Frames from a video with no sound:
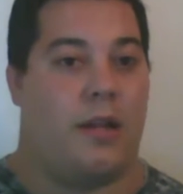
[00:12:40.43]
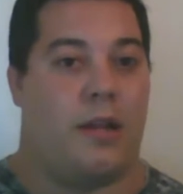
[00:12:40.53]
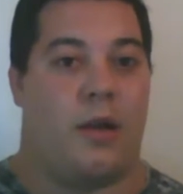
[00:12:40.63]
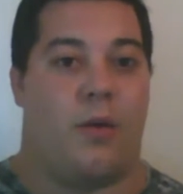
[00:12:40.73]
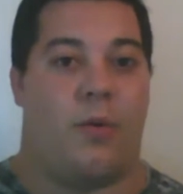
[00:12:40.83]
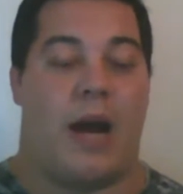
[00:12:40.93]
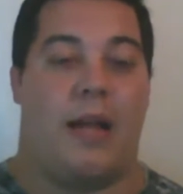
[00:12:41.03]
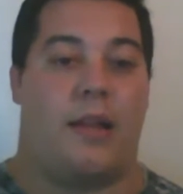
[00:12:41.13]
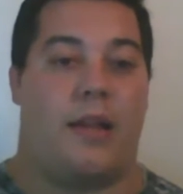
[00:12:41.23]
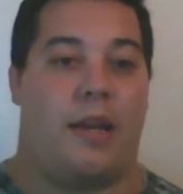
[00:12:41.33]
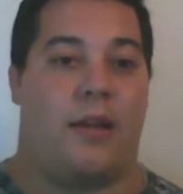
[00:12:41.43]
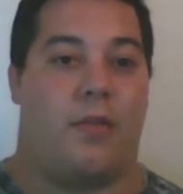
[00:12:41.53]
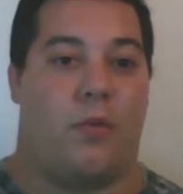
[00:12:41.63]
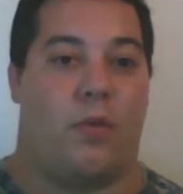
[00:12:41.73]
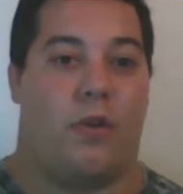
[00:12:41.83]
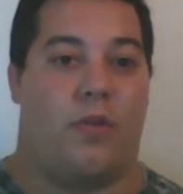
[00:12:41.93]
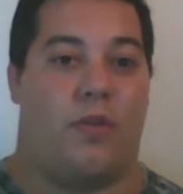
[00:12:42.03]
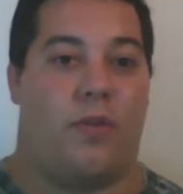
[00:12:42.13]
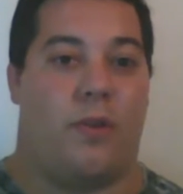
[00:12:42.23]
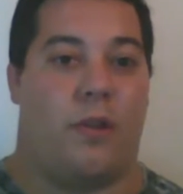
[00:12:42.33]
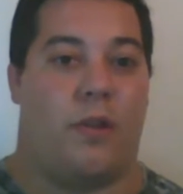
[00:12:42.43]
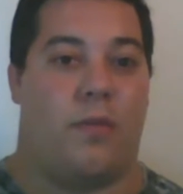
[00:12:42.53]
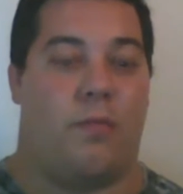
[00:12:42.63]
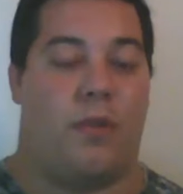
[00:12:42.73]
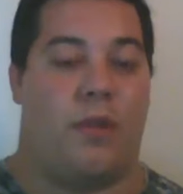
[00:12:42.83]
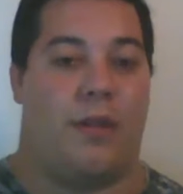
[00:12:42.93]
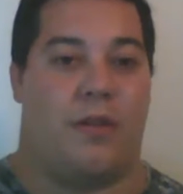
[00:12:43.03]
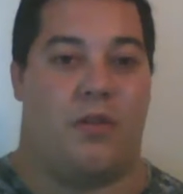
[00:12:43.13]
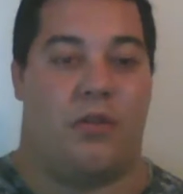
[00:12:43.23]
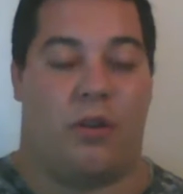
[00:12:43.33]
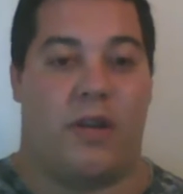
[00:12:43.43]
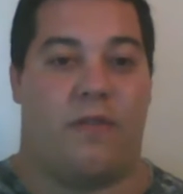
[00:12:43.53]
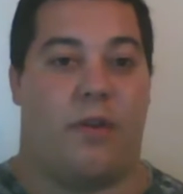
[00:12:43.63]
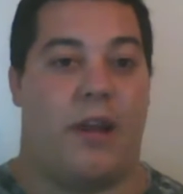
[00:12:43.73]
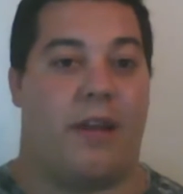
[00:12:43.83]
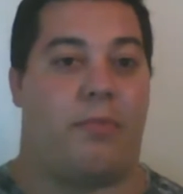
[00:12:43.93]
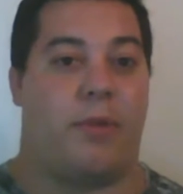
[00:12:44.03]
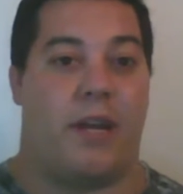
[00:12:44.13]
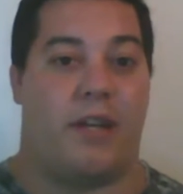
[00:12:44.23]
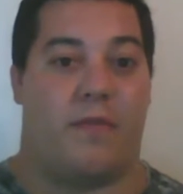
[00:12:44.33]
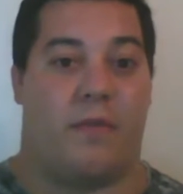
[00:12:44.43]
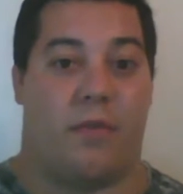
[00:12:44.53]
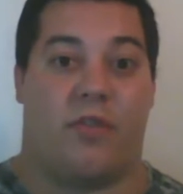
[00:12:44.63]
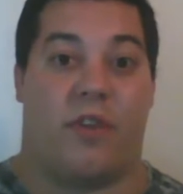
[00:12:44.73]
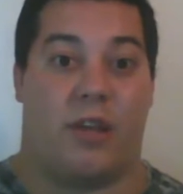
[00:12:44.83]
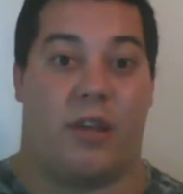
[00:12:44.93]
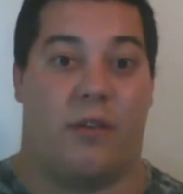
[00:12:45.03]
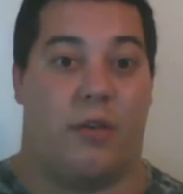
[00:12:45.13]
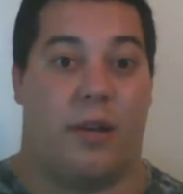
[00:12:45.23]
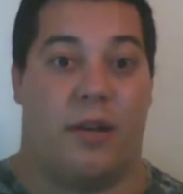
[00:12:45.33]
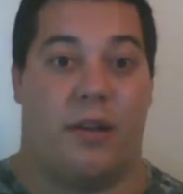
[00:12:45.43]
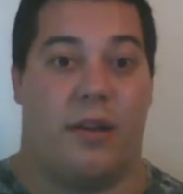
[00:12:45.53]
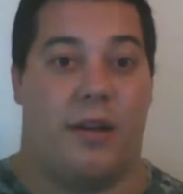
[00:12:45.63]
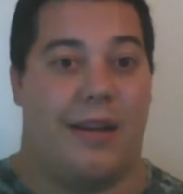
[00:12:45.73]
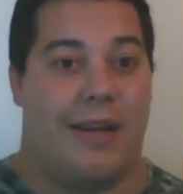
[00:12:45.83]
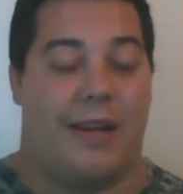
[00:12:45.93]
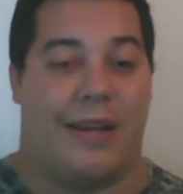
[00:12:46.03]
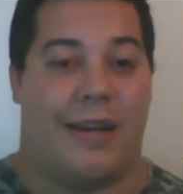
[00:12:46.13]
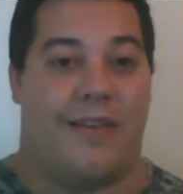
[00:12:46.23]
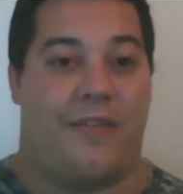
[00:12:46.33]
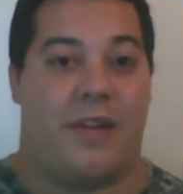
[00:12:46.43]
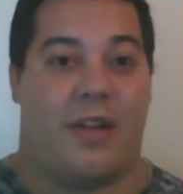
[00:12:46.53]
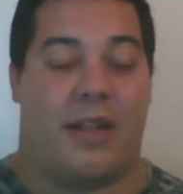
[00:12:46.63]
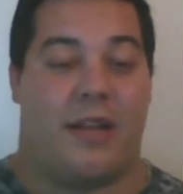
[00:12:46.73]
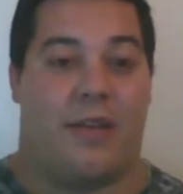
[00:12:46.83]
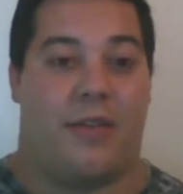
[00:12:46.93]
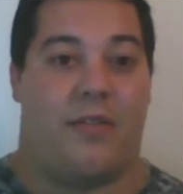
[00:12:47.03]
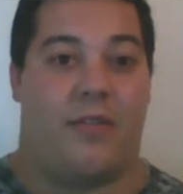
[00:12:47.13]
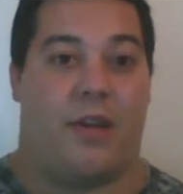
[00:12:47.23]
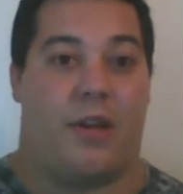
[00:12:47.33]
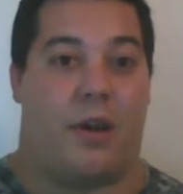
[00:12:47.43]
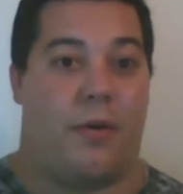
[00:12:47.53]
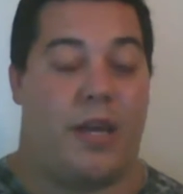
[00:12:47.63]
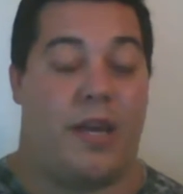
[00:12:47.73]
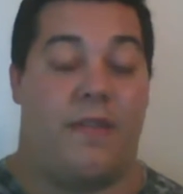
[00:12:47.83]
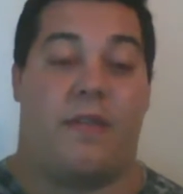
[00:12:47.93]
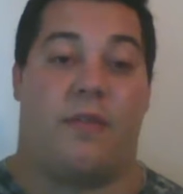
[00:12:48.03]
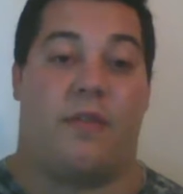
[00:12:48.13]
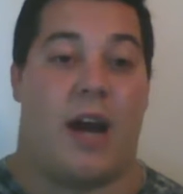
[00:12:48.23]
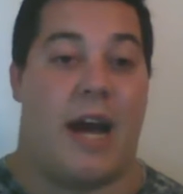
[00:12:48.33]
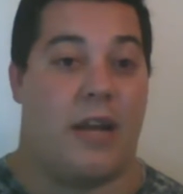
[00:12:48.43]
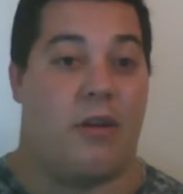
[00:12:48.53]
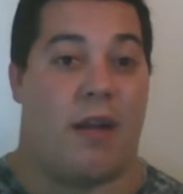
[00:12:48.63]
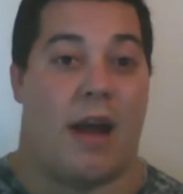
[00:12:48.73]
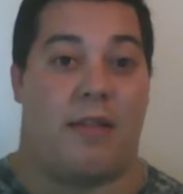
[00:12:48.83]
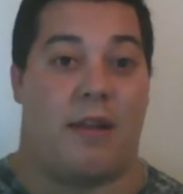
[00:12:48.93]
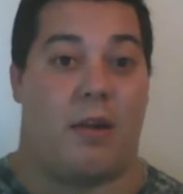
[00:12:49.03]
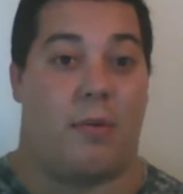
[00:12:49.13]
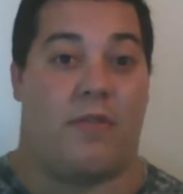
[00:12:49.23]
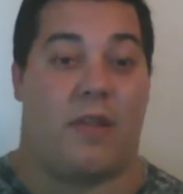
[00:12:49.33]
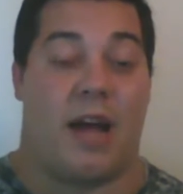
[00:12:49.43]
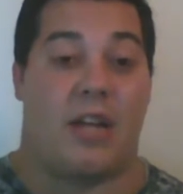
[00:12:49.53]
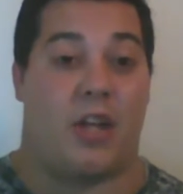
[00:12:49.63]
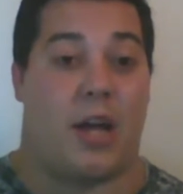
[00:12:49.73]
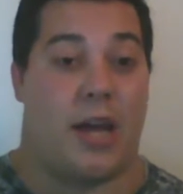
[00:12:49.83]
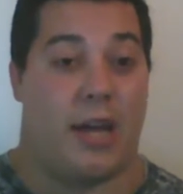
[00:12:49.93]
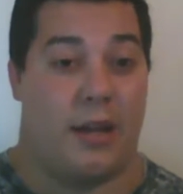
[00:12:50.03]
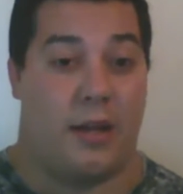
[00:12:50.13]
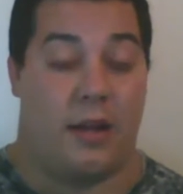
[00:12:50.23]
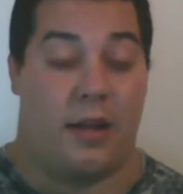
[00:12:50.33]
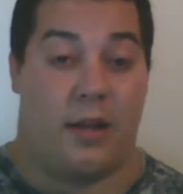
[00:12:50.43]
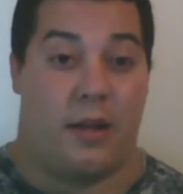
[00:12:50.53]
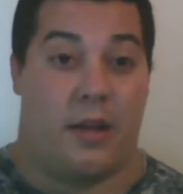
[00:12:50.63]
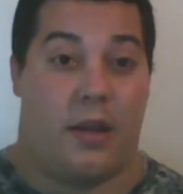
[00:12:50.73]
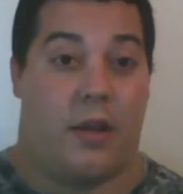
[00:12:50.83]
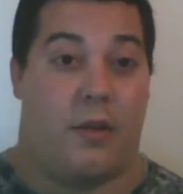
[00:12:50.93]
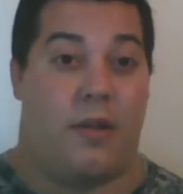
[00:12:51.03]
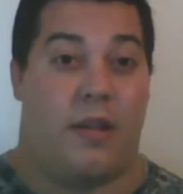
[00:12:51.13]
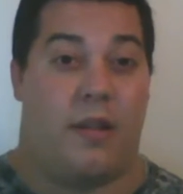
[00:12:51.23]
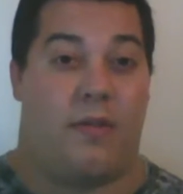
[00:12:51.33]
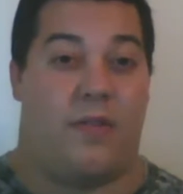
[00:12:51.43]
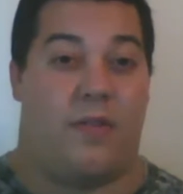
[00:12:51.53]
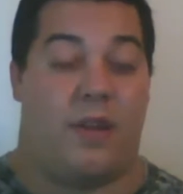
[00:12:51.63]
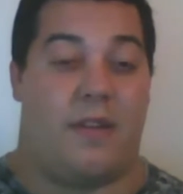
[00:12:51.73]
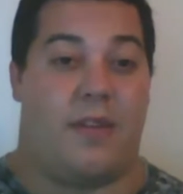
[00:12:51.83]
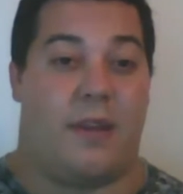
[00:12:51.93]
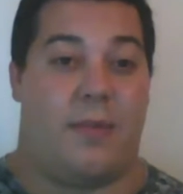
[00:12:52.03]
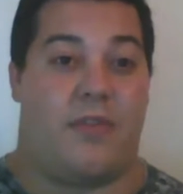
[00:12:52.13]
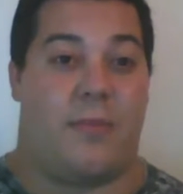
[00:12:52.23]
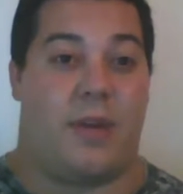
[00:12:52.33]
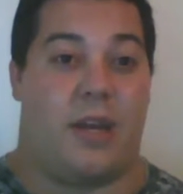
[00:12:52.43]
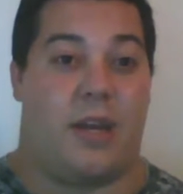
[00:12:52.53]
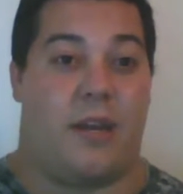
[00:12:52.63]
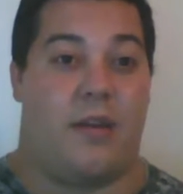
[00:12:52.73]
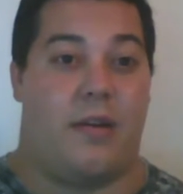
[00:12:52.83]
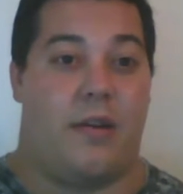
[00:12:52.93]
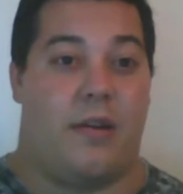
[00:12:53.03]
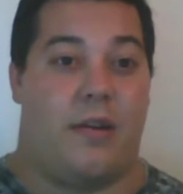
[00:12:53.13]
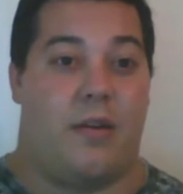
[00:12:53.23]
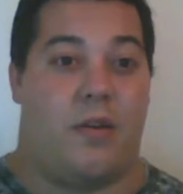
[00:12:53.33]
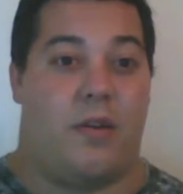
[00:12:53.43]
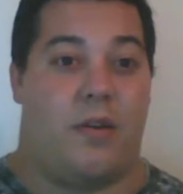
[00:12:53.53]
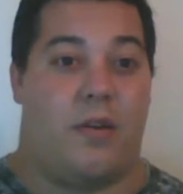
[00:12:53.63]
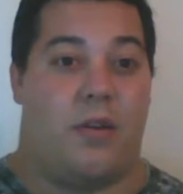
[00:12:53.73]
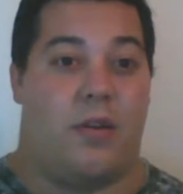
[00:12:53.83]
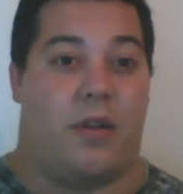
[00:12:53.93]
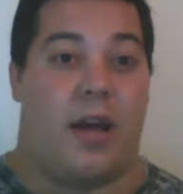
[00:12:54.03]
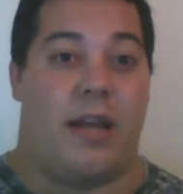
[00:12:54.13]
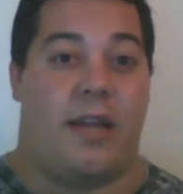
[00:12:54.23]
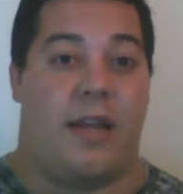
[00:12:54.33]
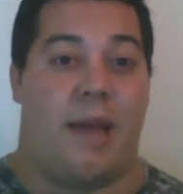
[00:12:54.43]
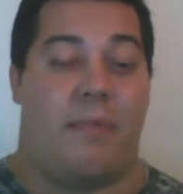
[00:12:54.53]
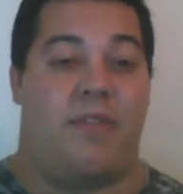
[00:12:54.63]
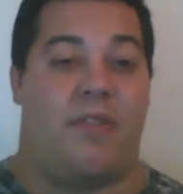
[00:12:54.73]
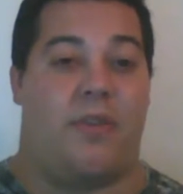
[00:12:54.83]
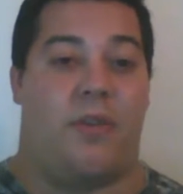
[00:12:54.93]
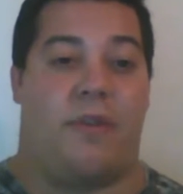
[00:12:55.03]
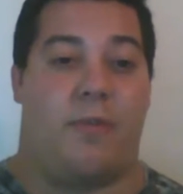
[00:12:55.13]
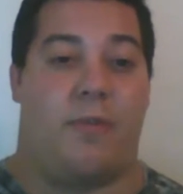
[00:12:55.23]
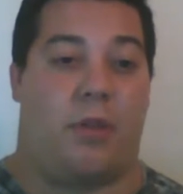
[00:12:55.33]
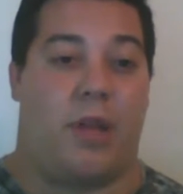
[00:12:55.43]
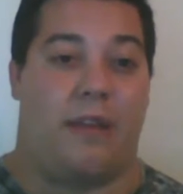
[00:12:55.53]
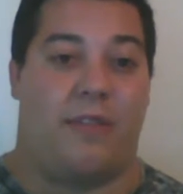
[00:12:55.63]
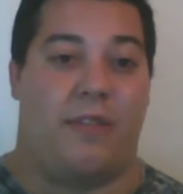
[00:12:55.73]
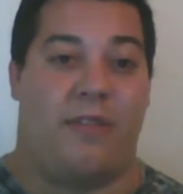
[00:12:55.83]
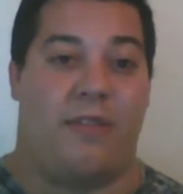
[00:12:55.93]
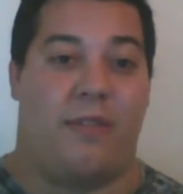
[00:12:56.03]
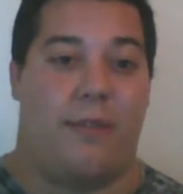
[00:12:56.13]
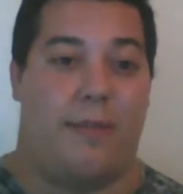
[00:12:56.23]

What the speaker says: I lean towards looking for an explanation first, like you do, and I just feel like there's even if there's a hiker out there with a flashlight, it seems to be the lighting happens in two different places.